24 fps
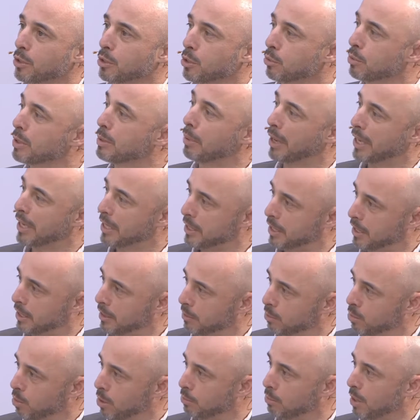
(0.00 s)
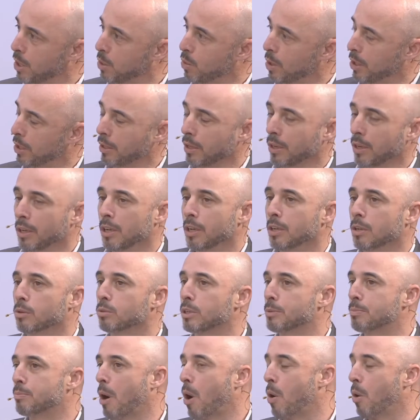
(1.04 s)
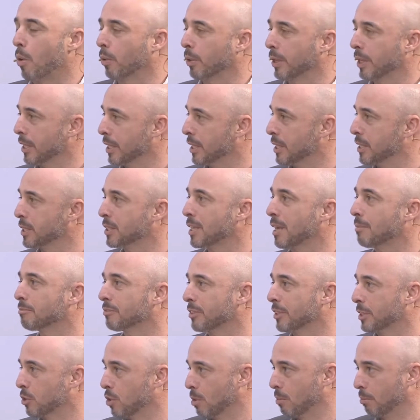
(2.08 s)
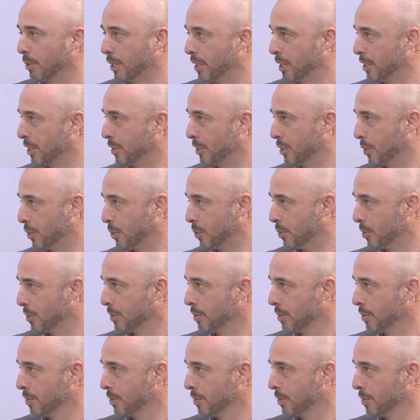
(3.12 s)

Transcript: to replacing one by one. Repowering is something completely new.